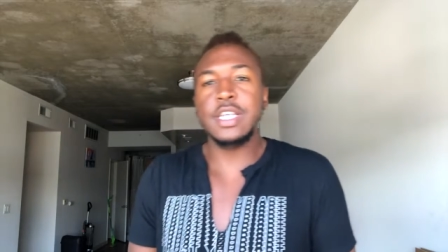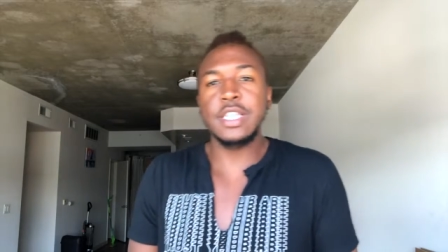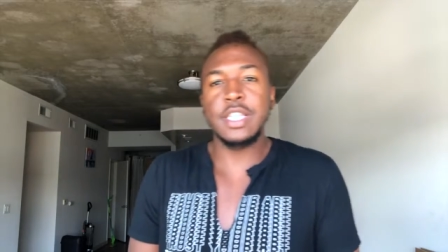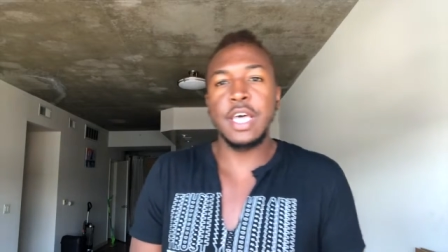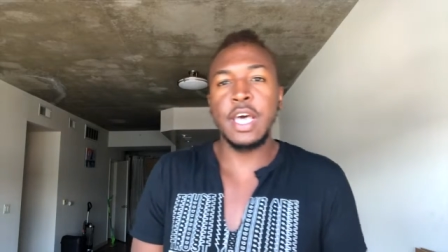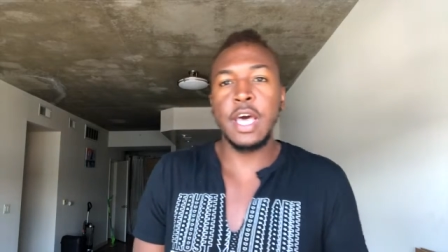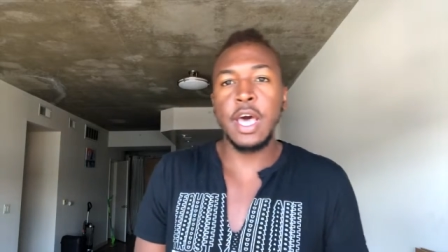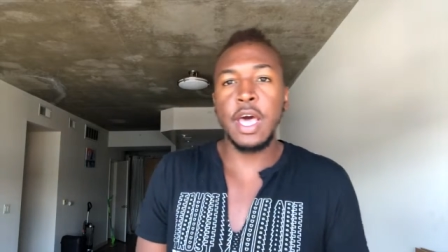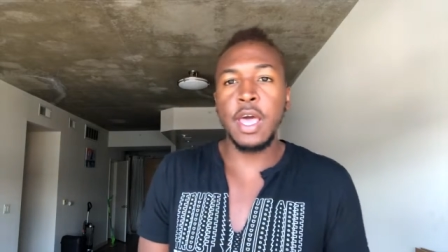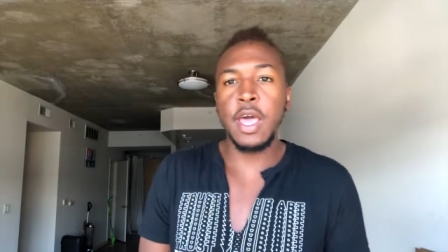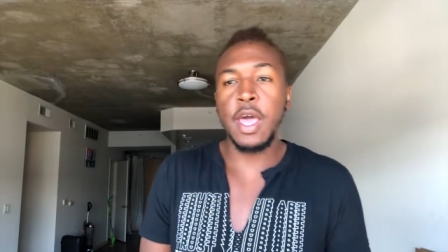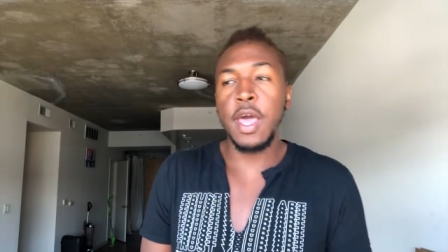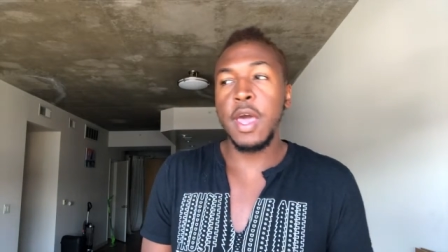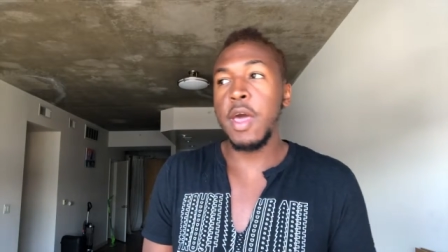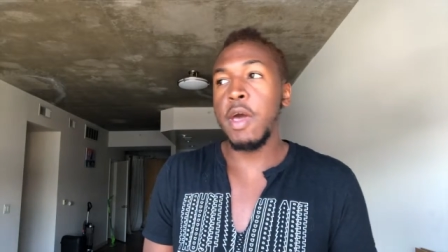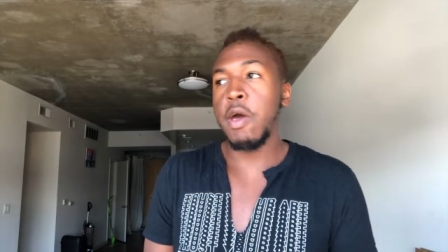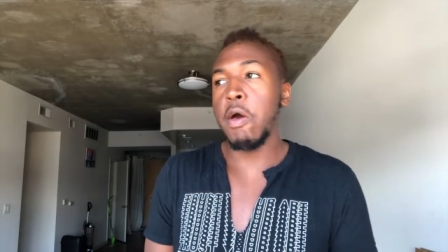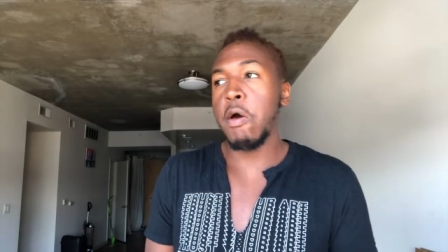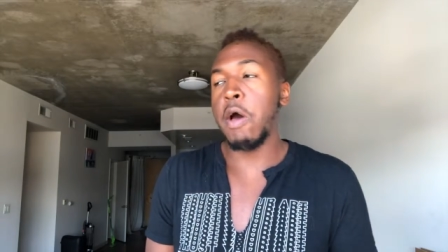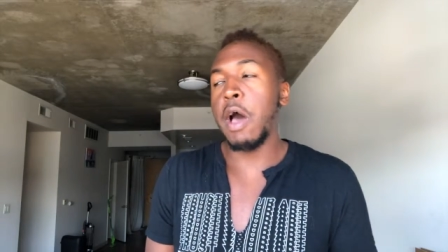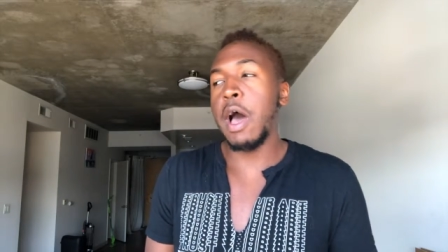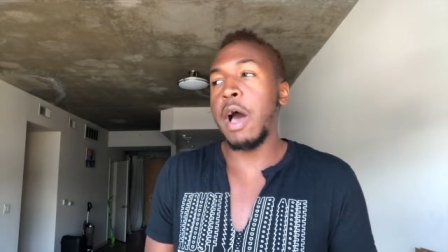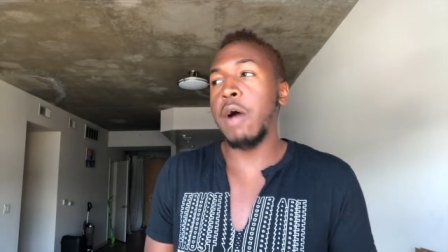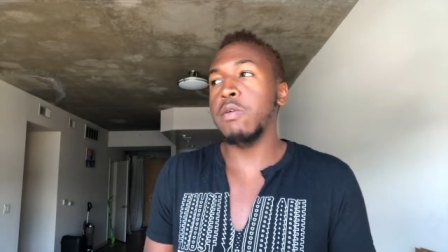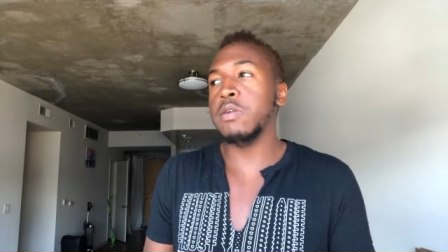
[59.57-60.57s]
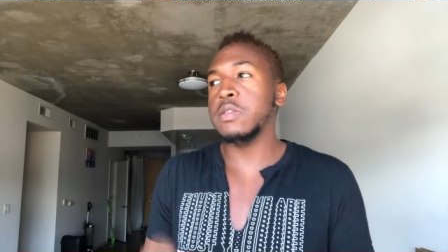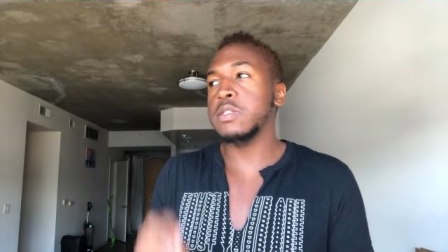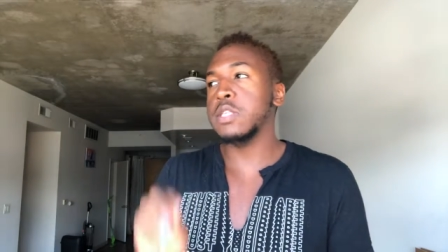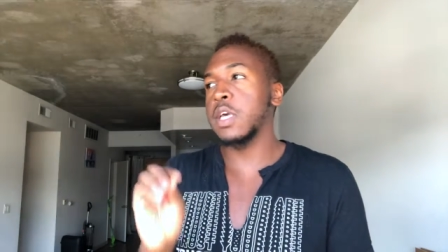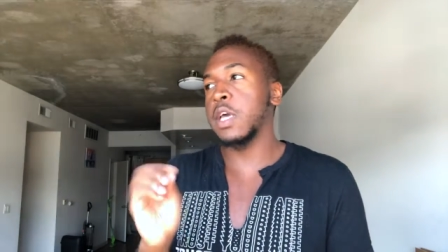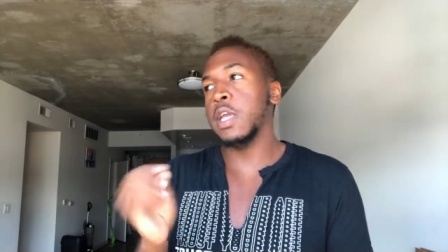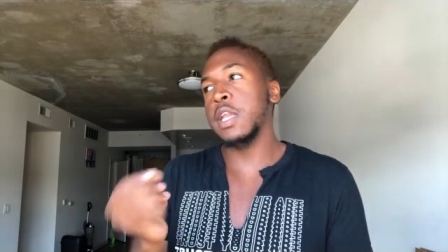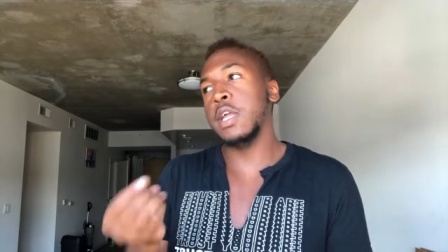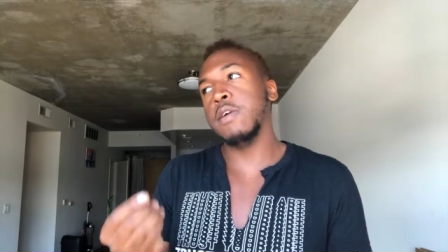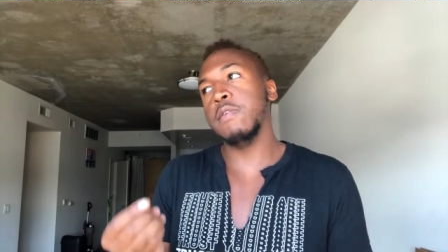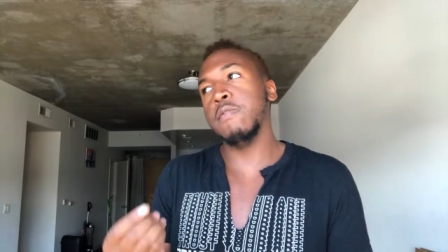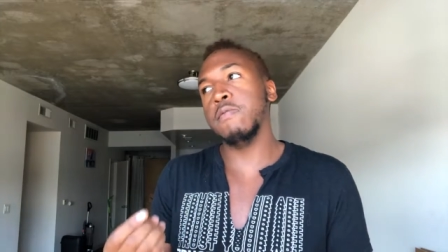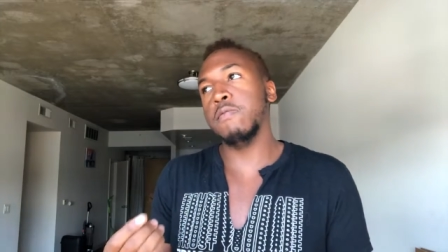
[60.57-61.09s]
that I was
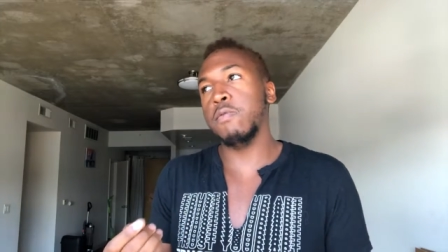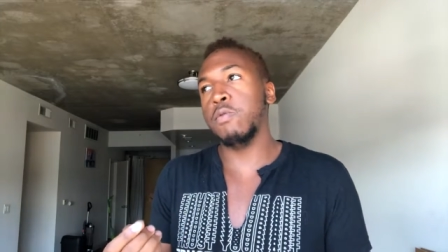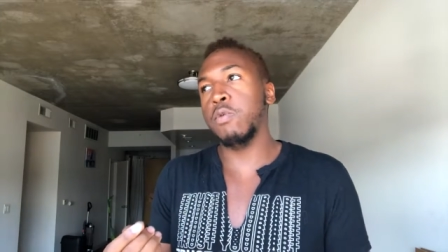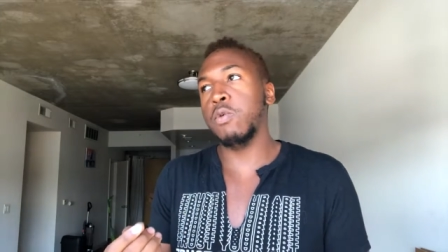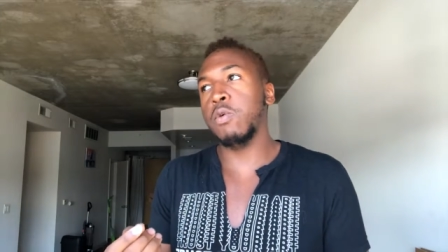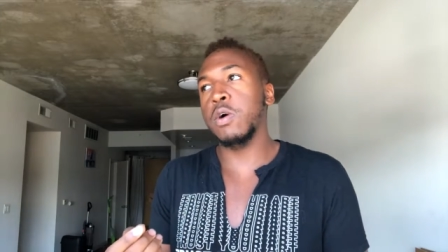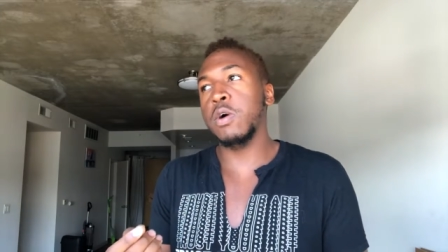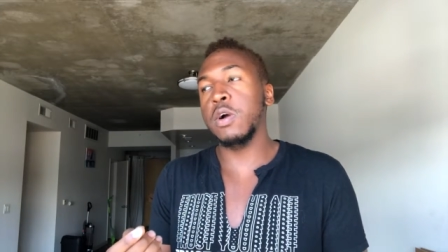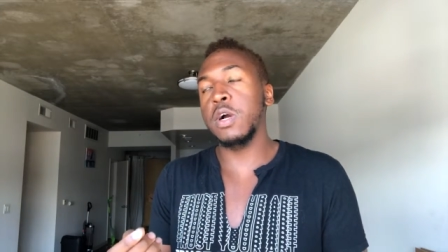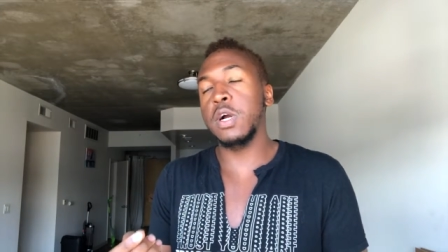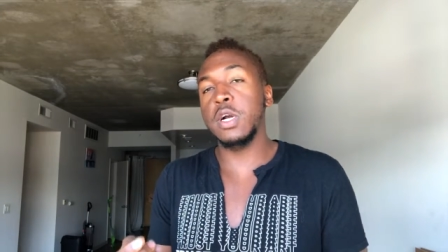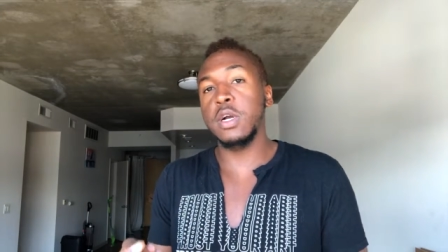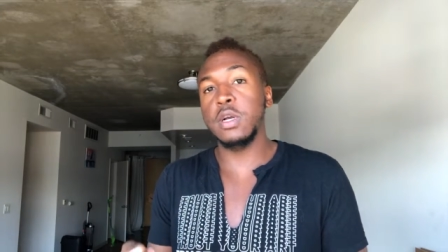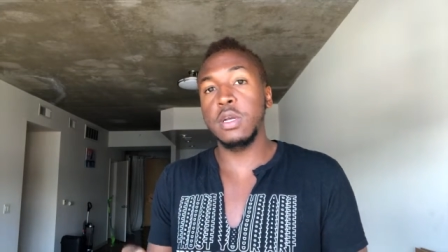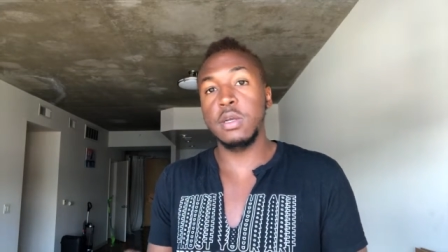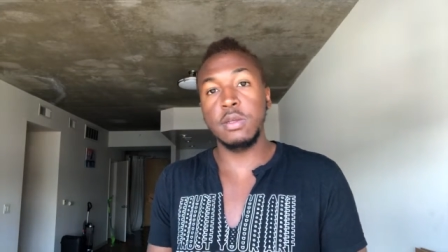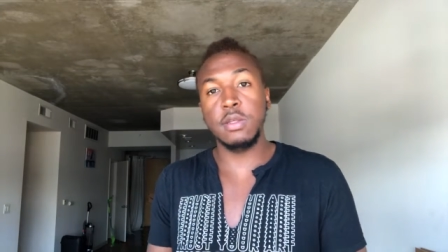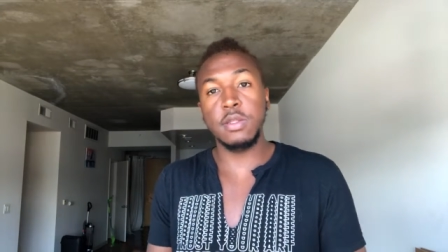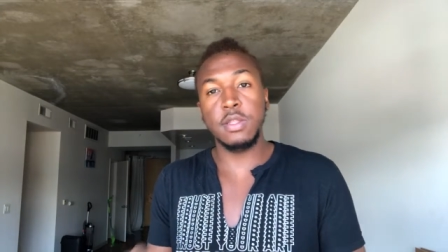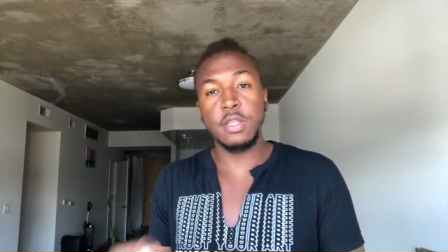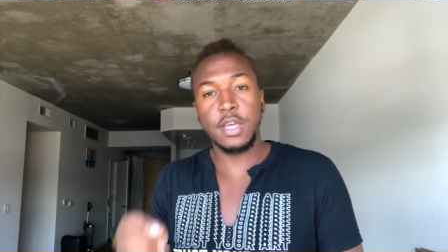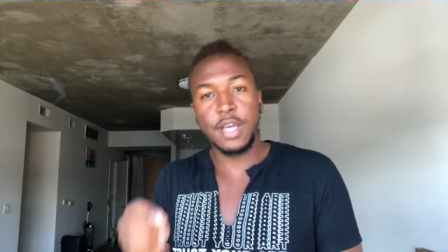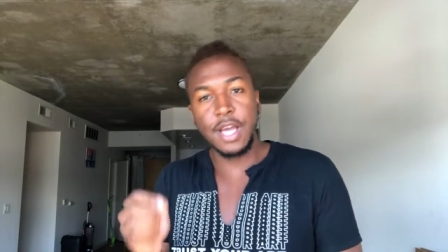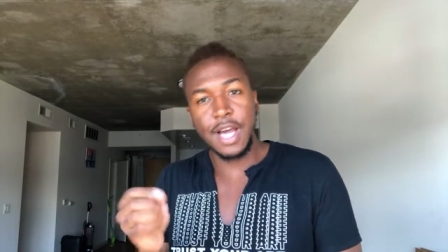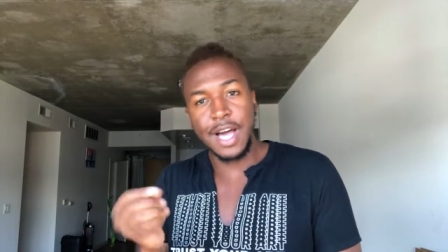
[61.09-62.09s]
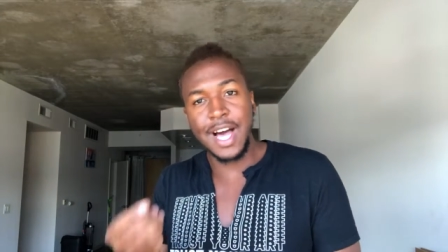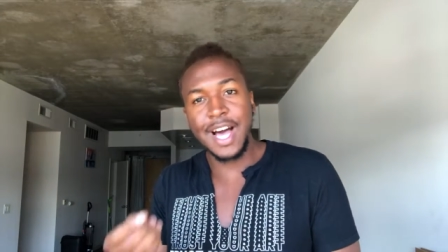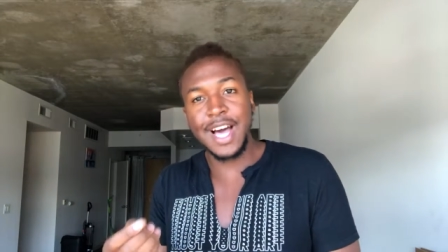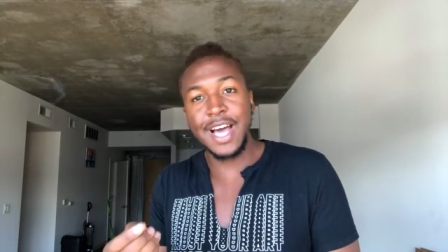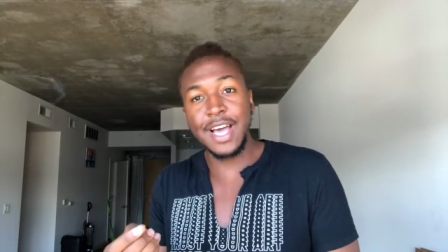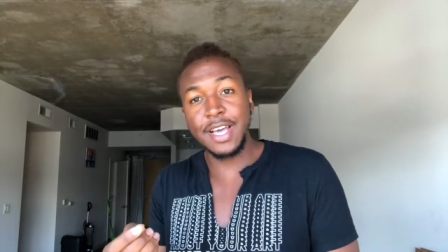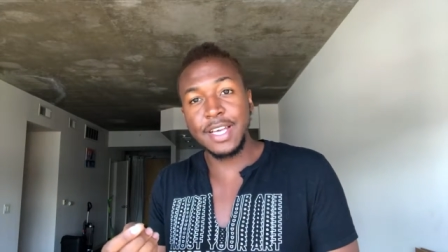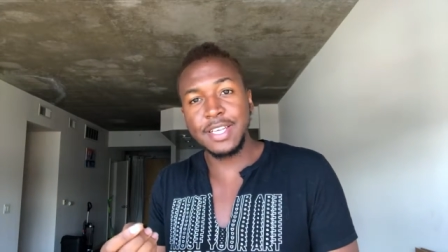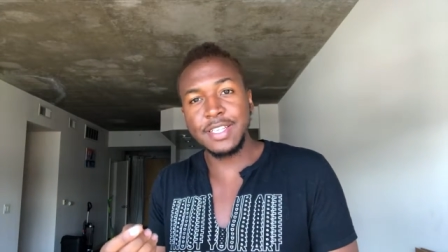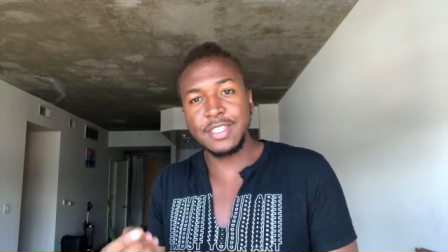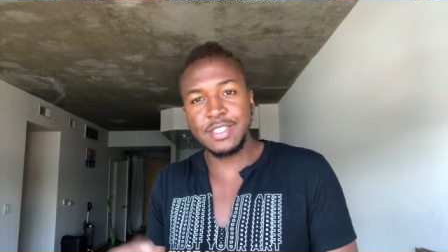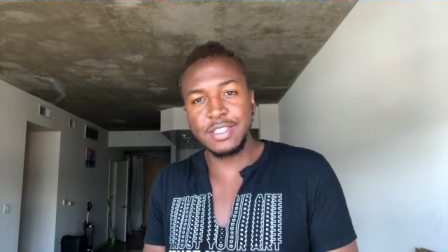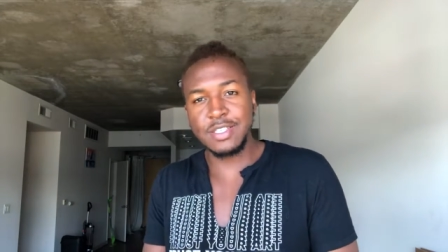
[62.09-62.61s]
in it for the
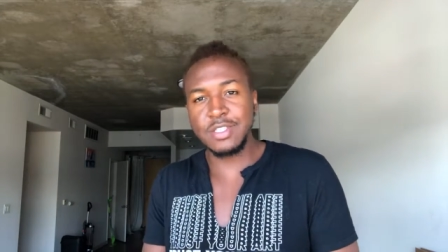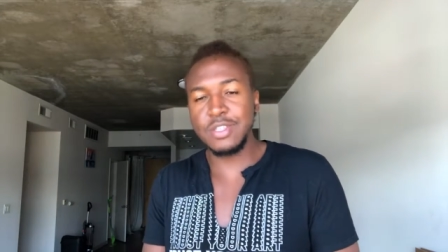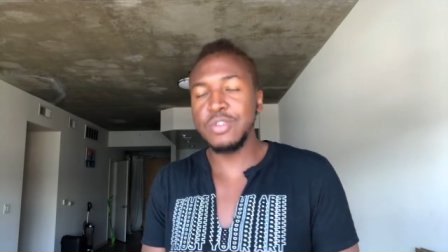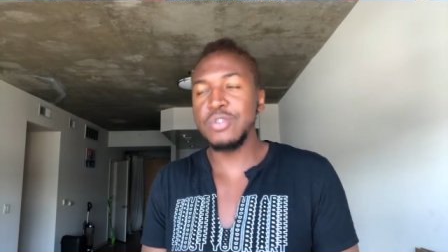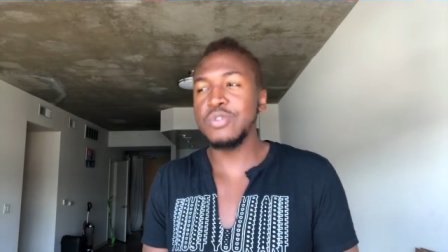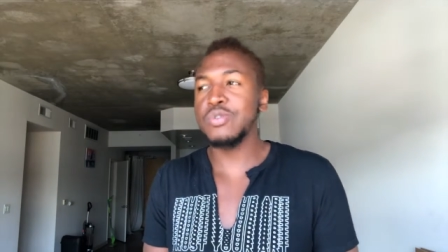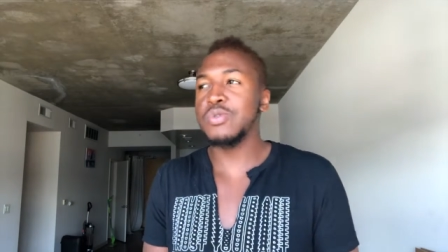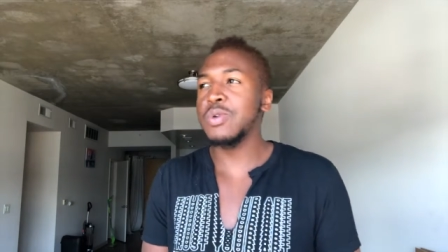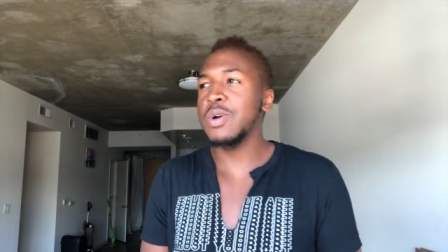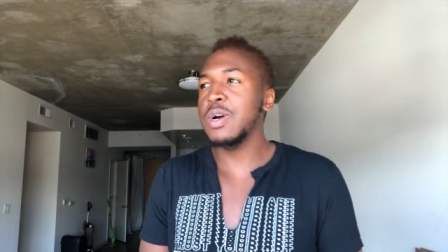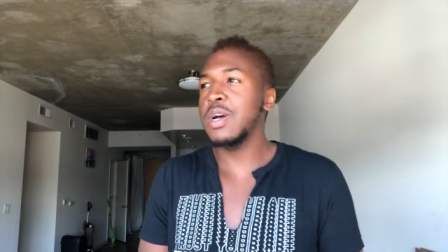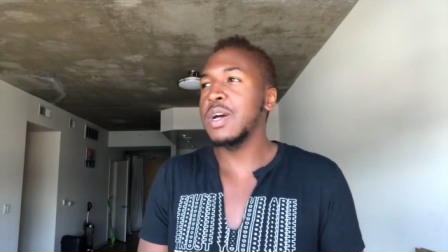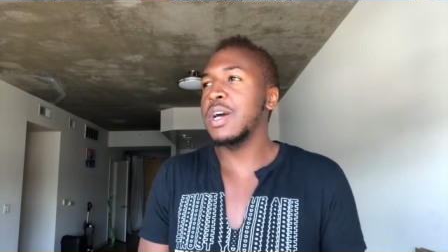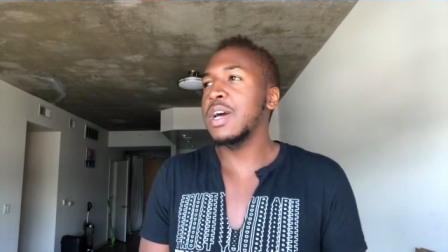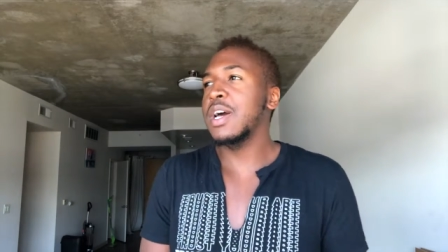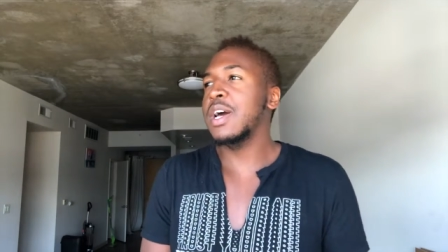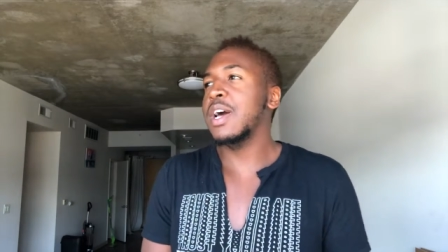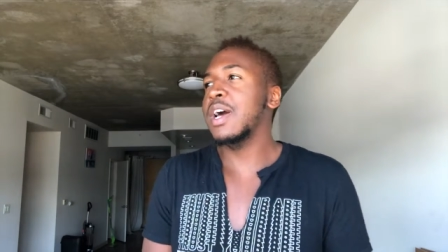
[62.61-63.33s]
guys too.